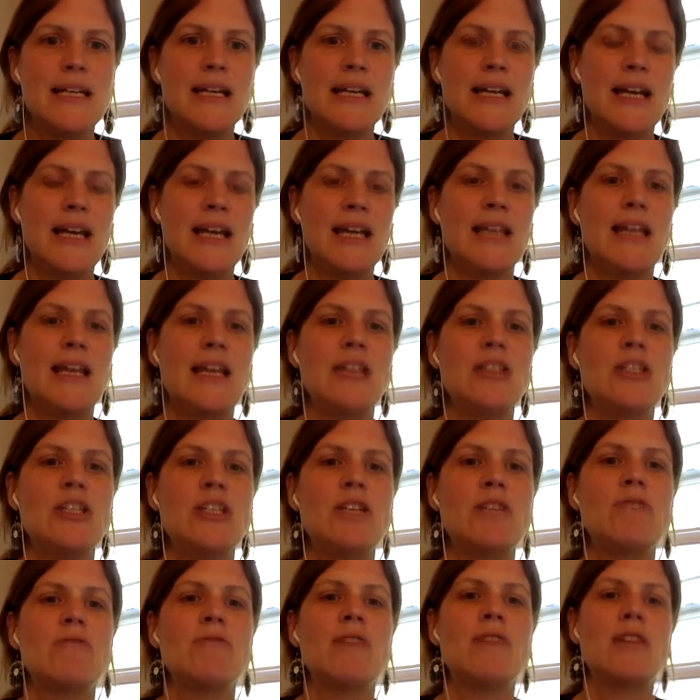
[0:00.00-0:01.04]
an
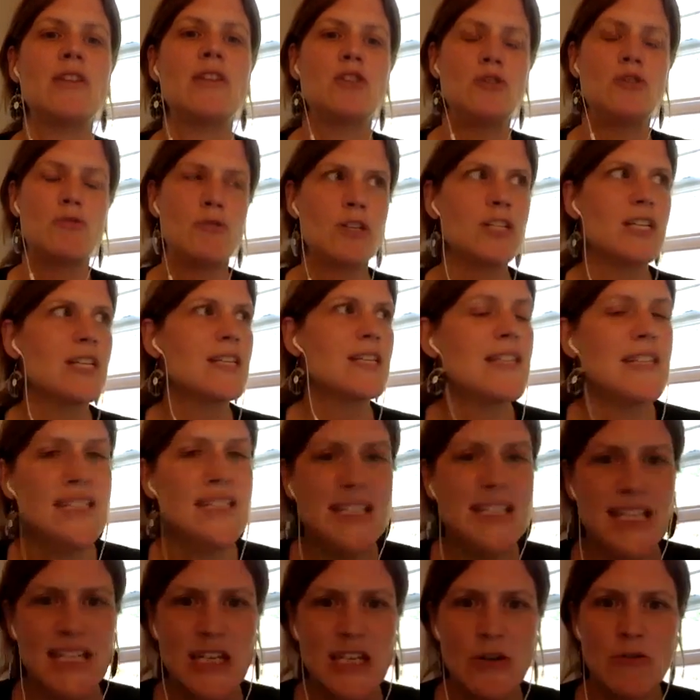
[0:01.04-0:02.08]
NGO that George is the
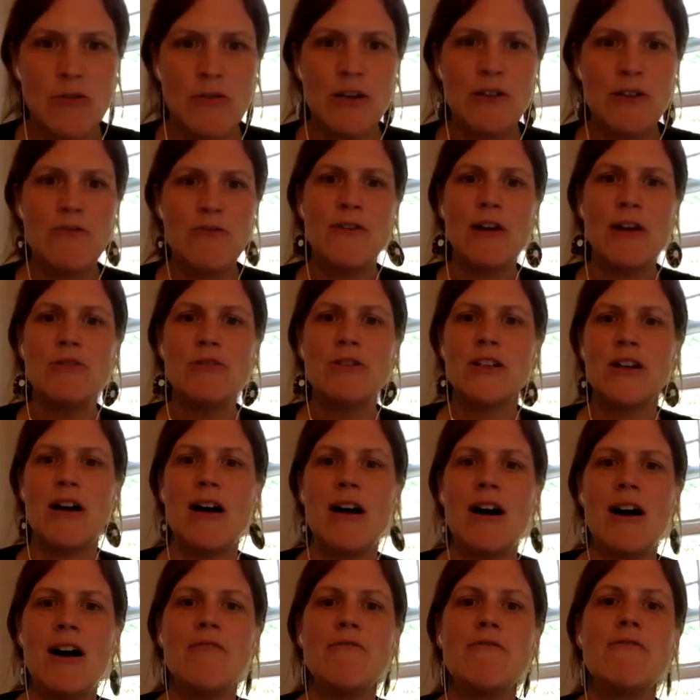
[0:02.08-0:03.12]
CEO and founder
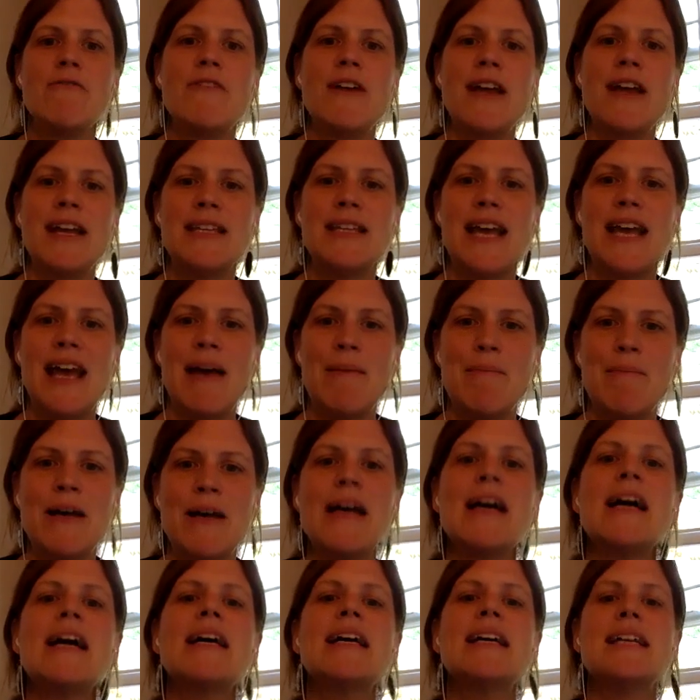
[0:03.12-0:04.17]
of, and
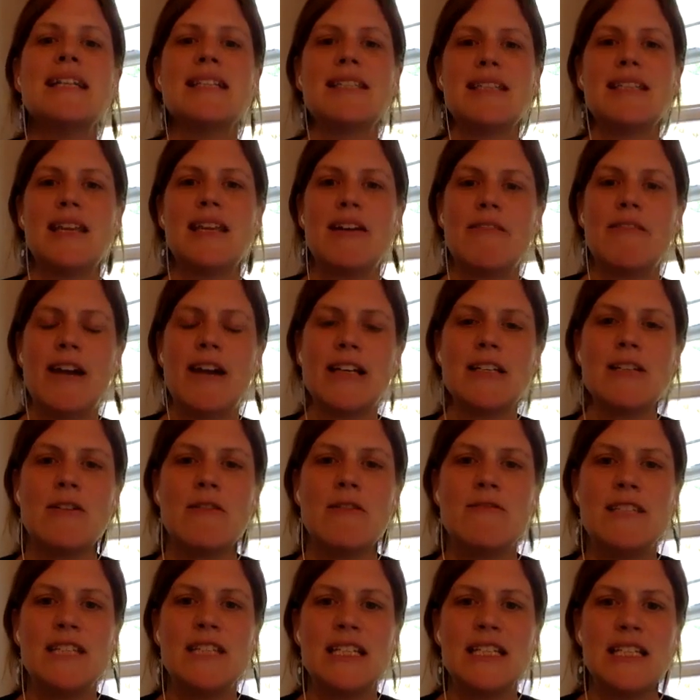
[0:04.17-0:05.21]
Emma is the director
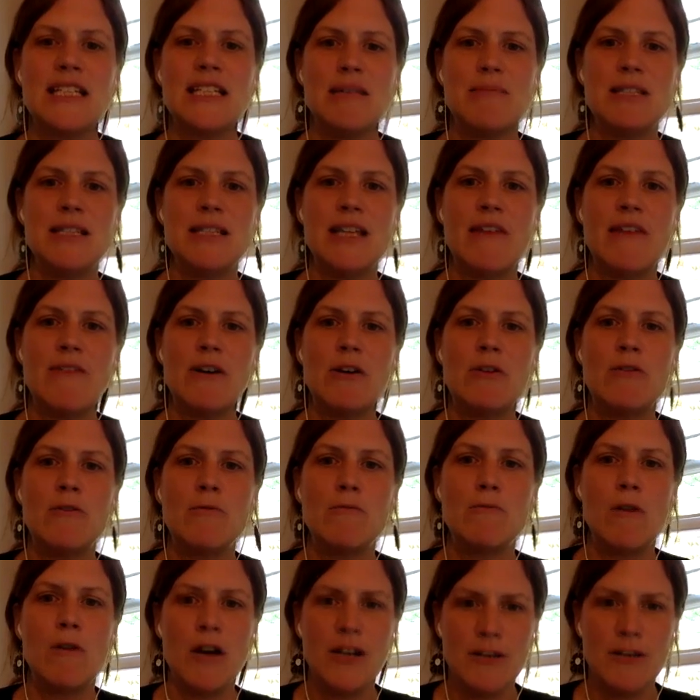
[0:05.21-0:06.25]
of Dig Deep's Navajo
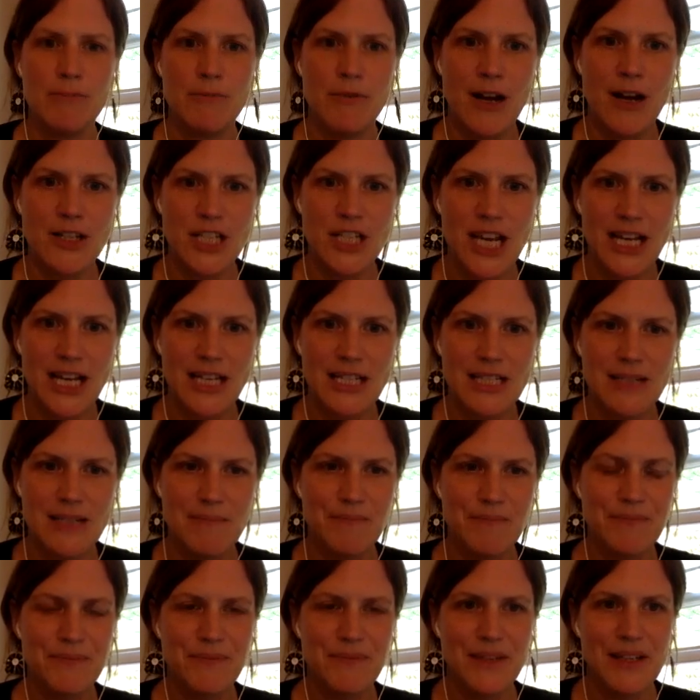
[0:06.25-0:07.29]
Water Project.
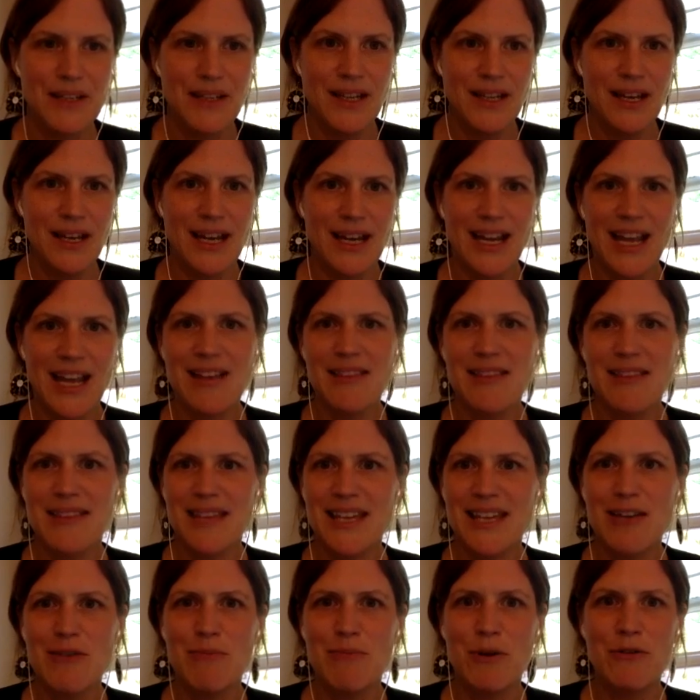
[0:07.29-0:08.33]
Again,
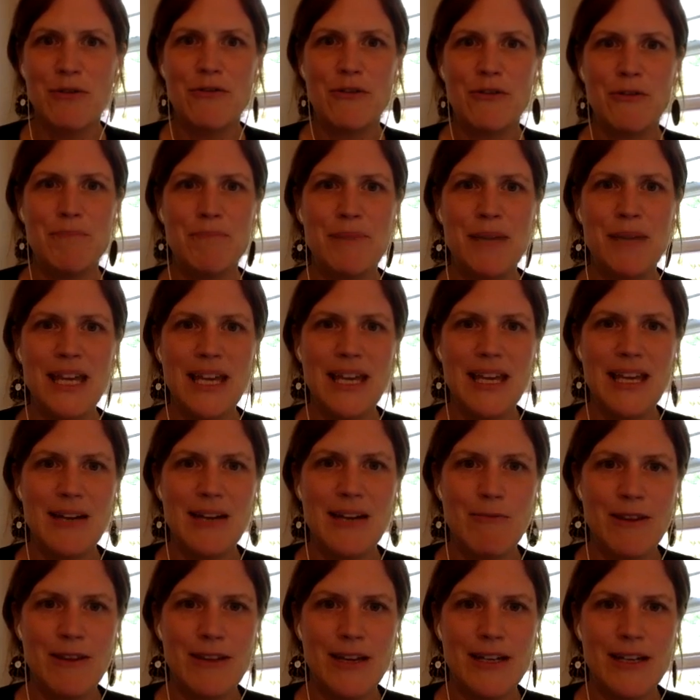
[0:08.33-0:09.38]
thank you both for being here
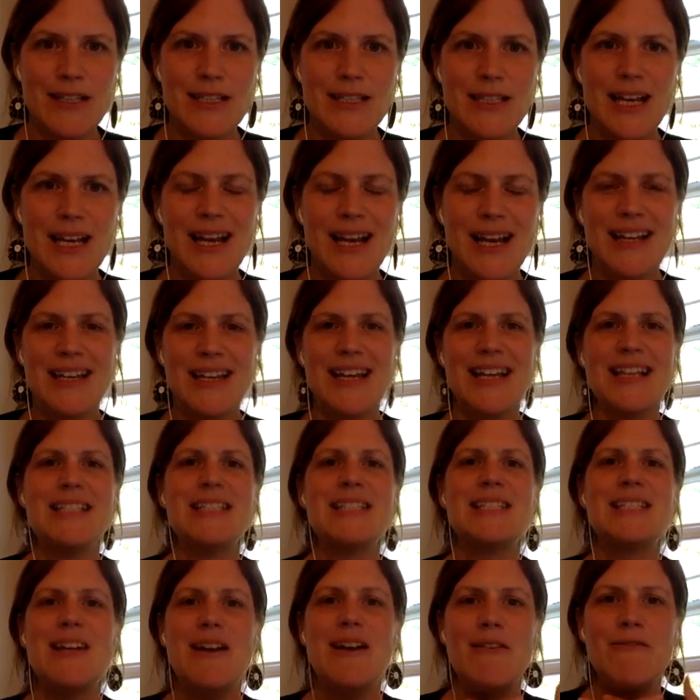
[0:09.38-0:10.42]
with us. And
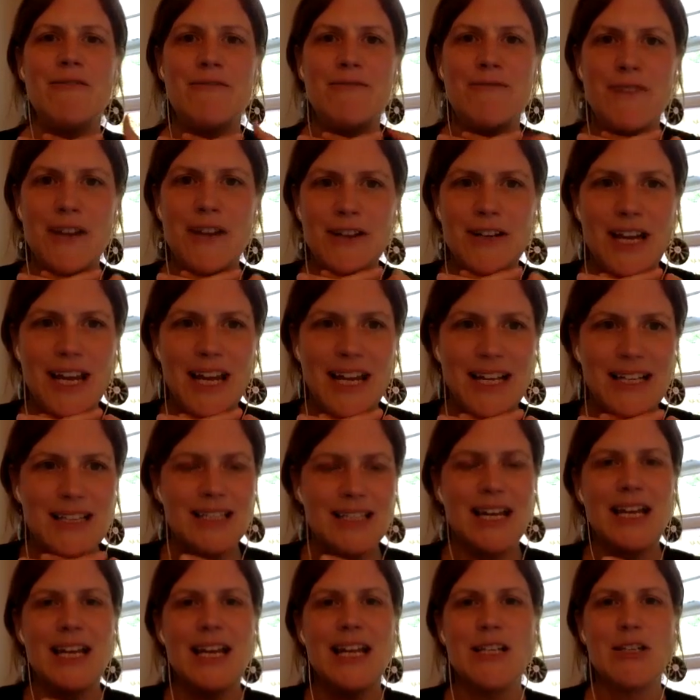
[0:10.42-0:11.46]
it's very
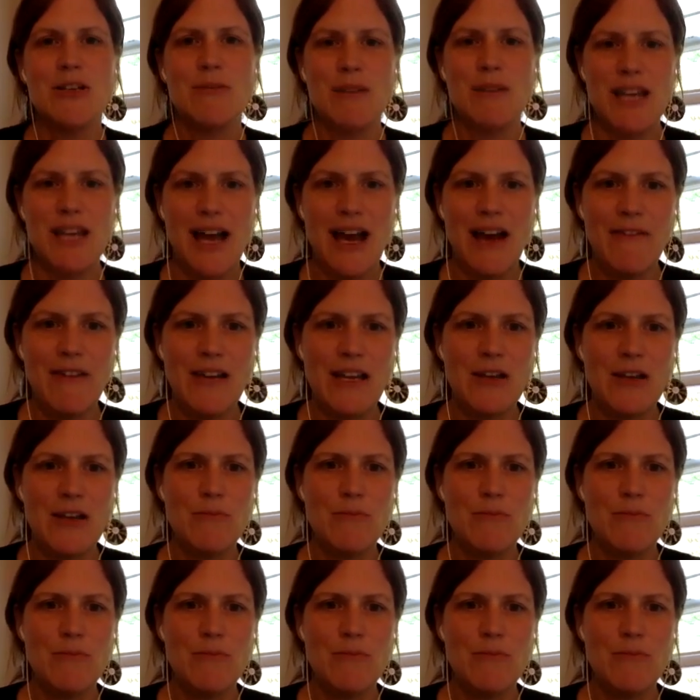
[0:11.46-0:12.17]
exciting to be having you